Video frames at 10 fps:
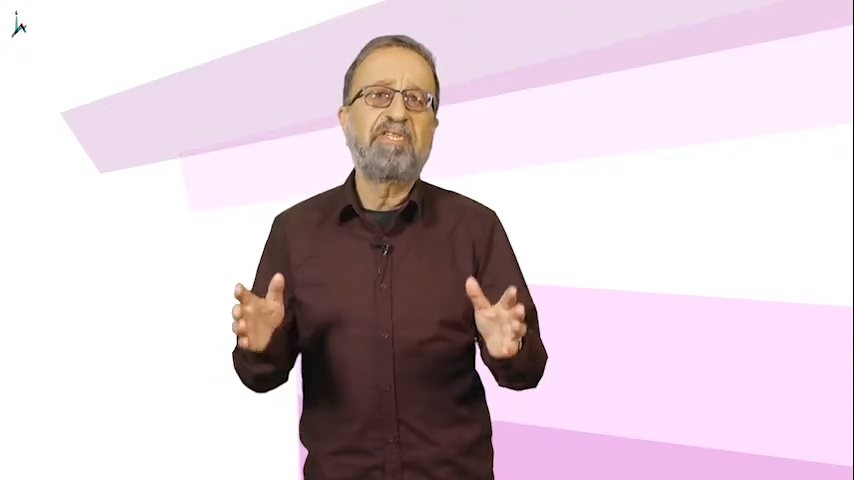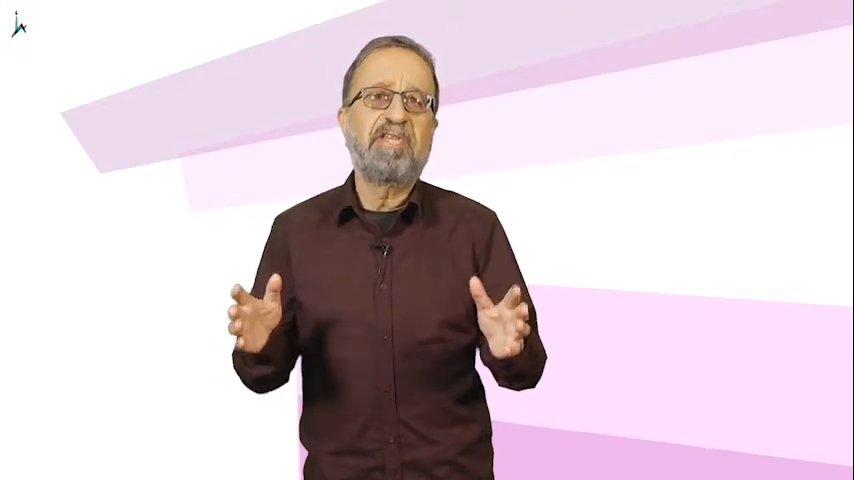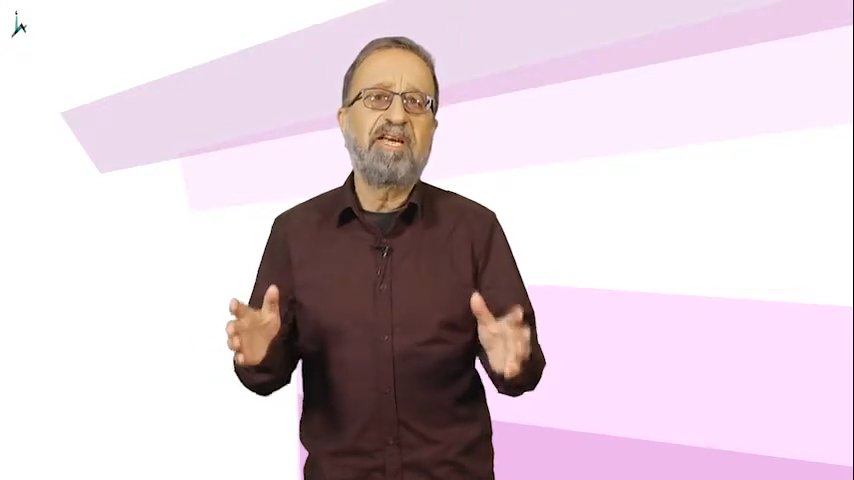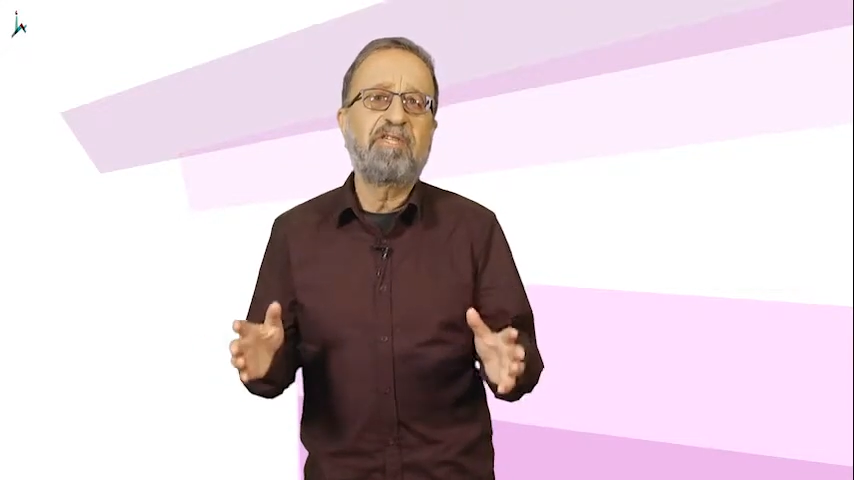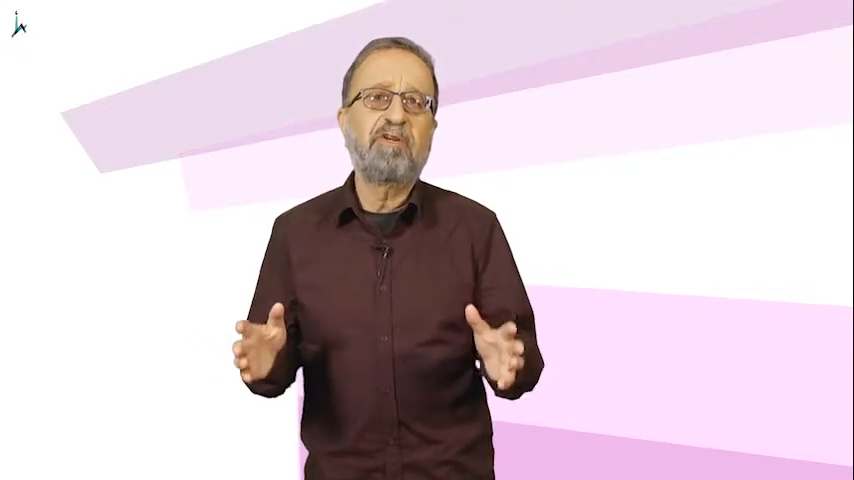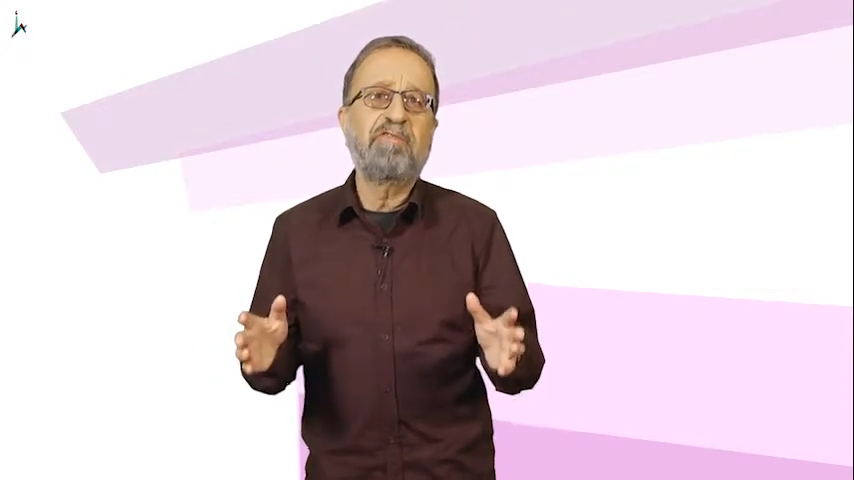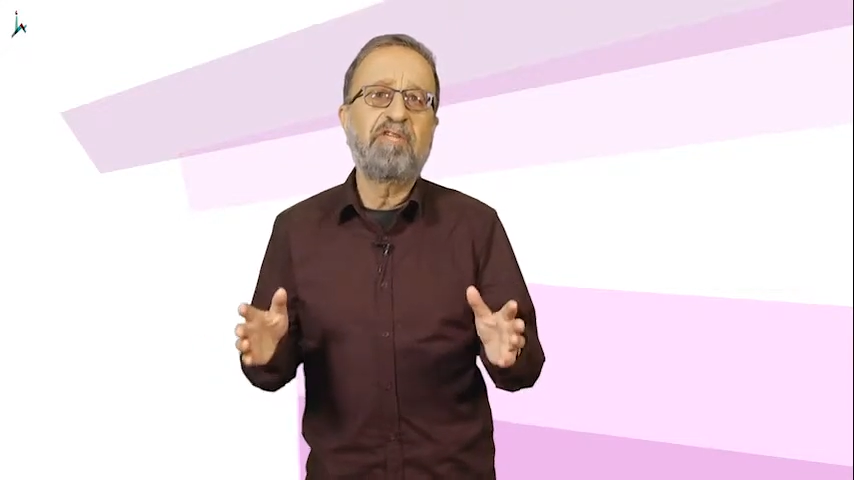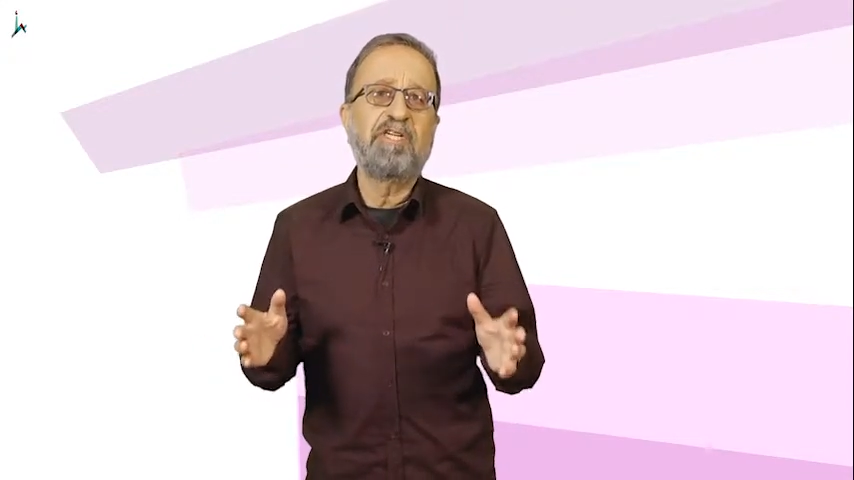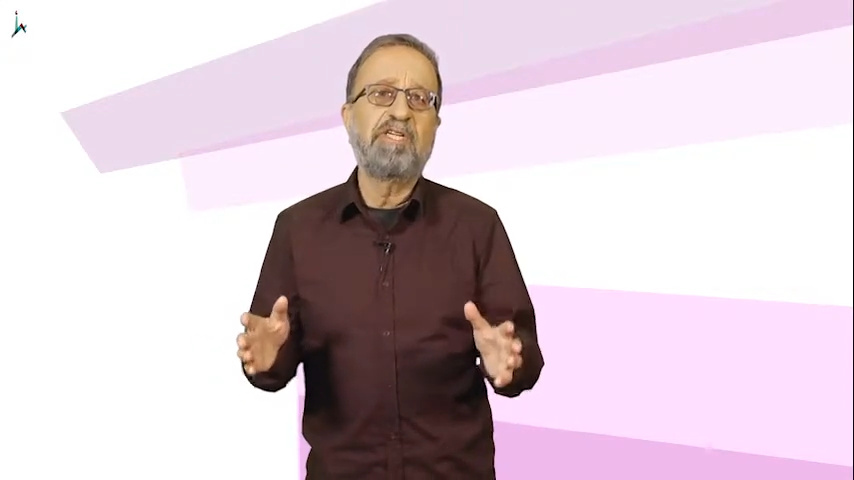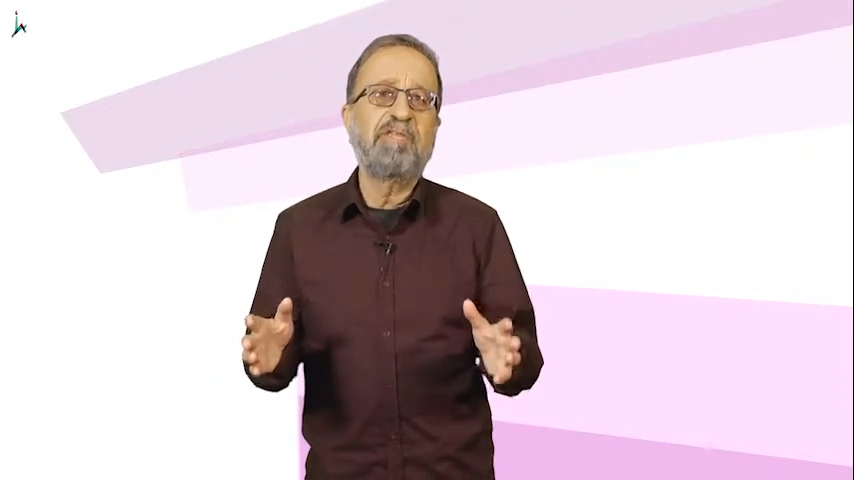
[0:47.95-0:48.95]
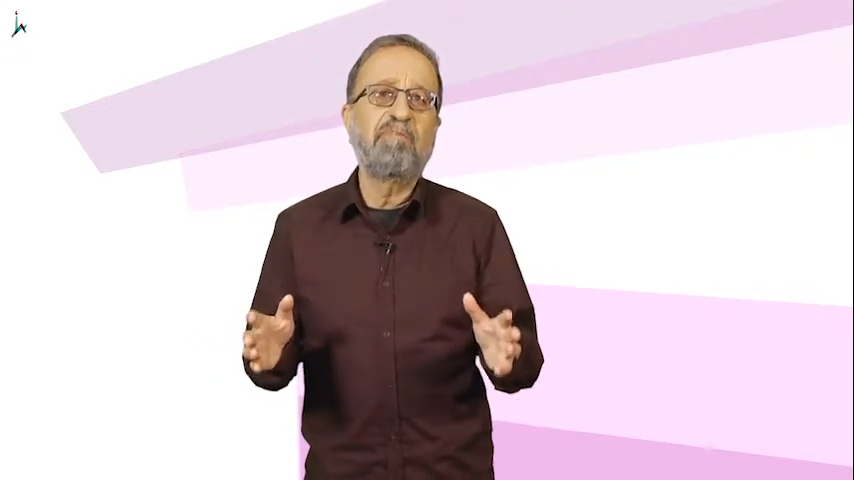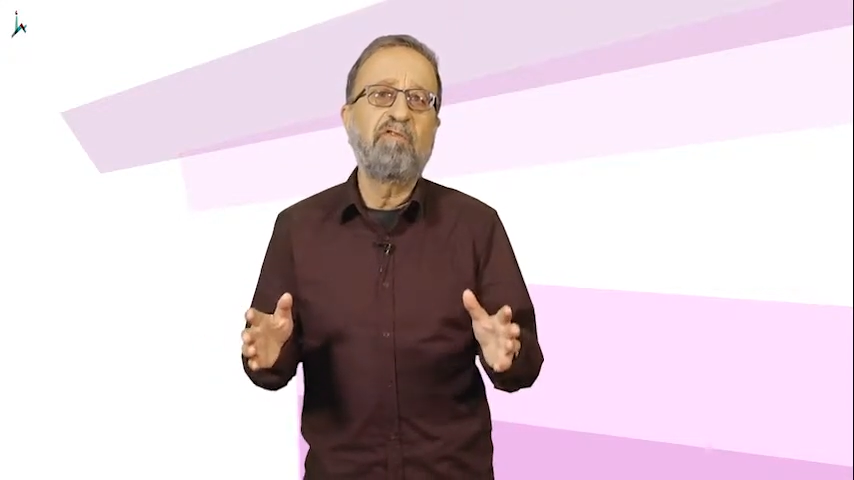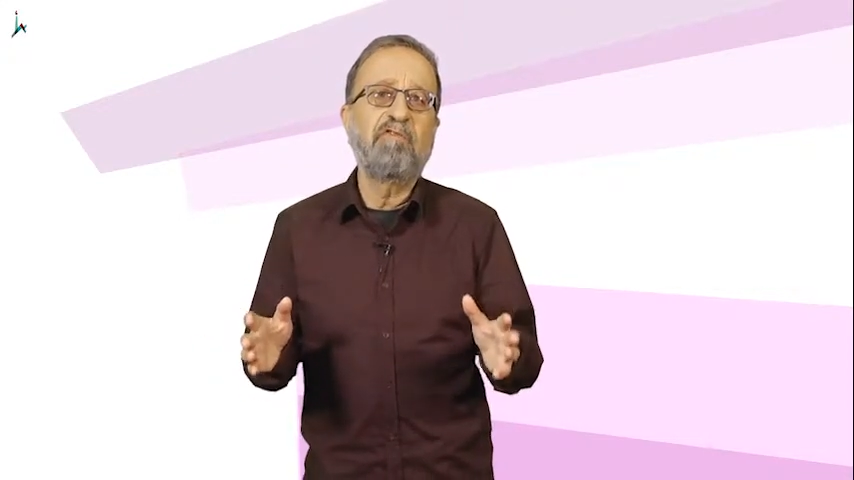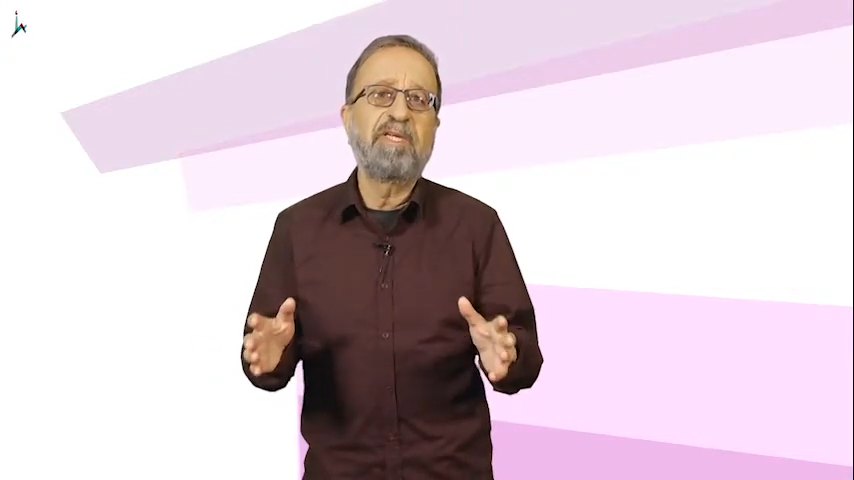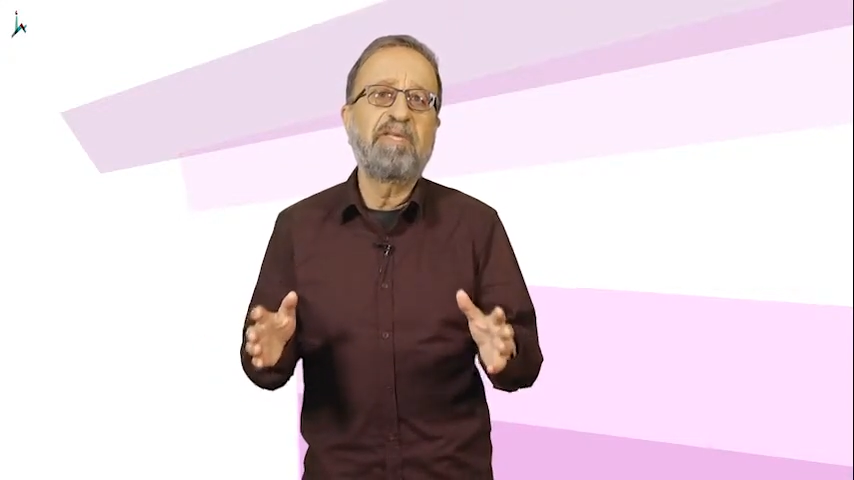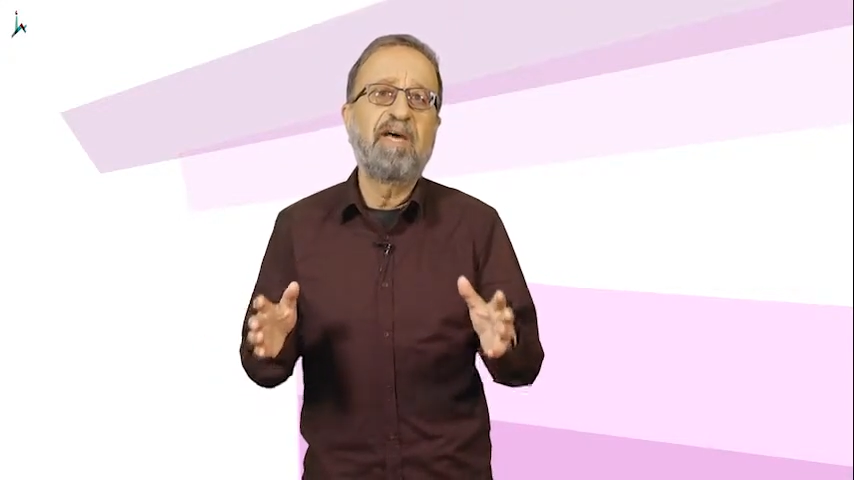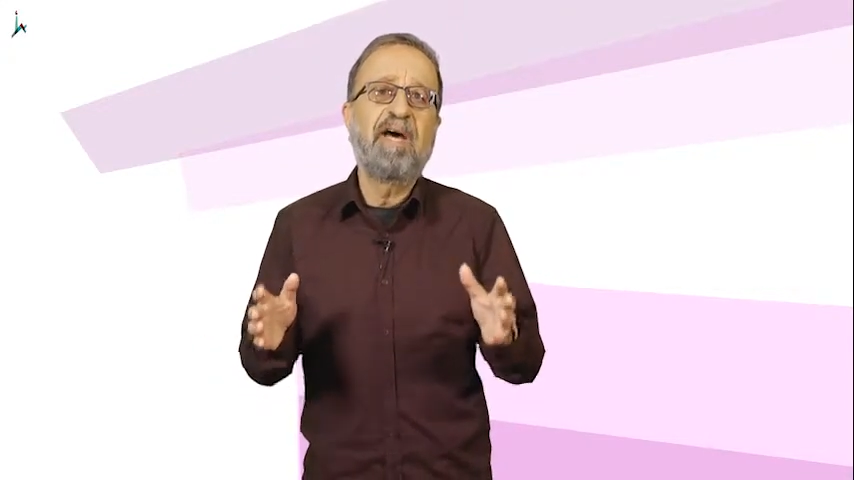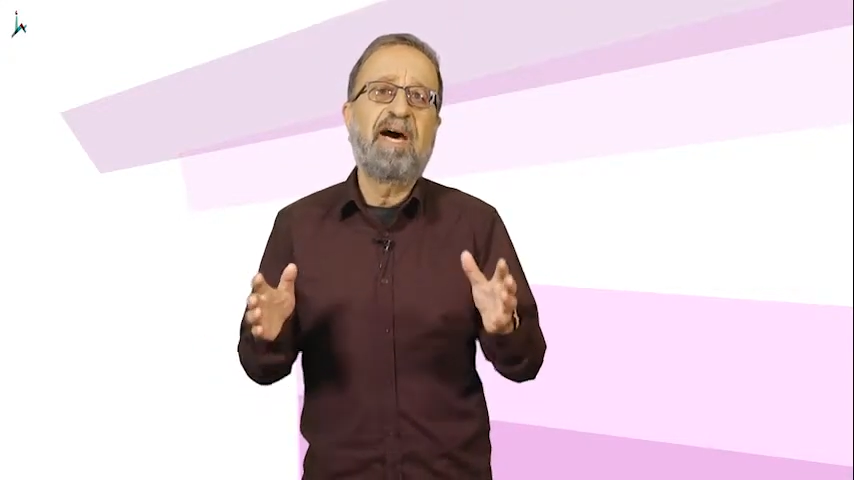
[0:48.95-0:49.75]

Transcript: stage of Jesus' movement